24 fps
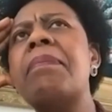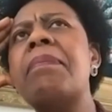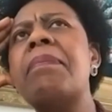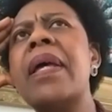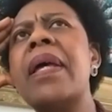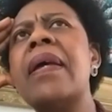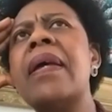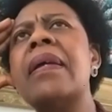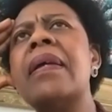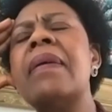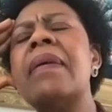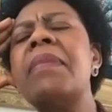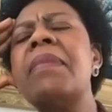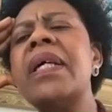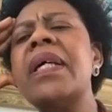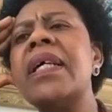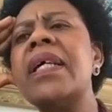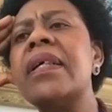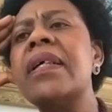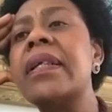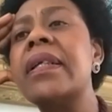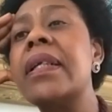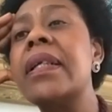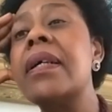
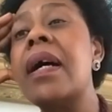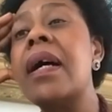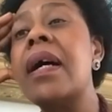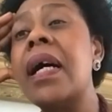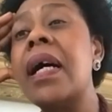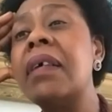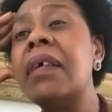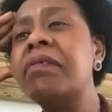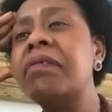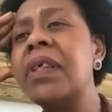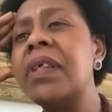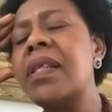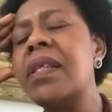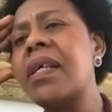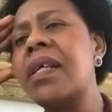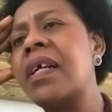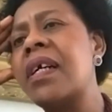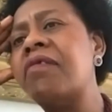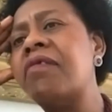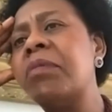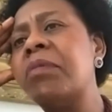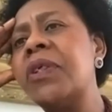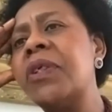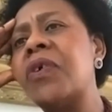immediately after the
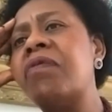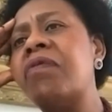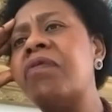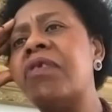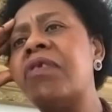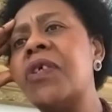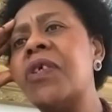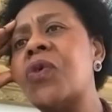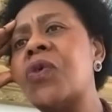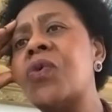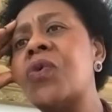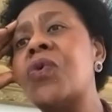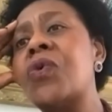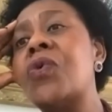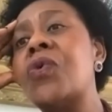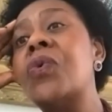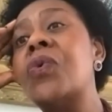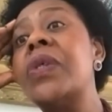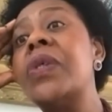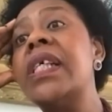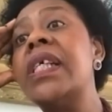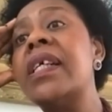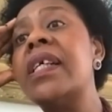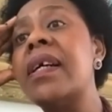government of Lesotho
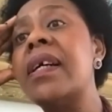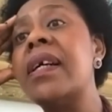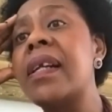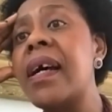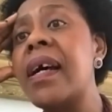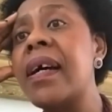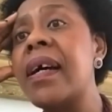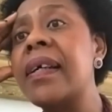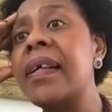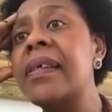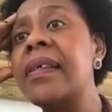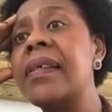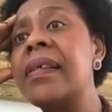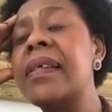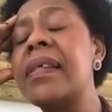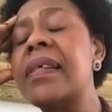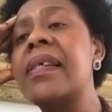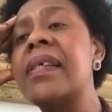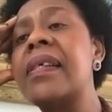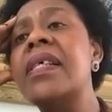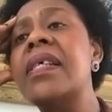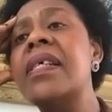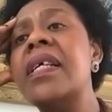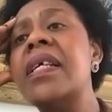legalized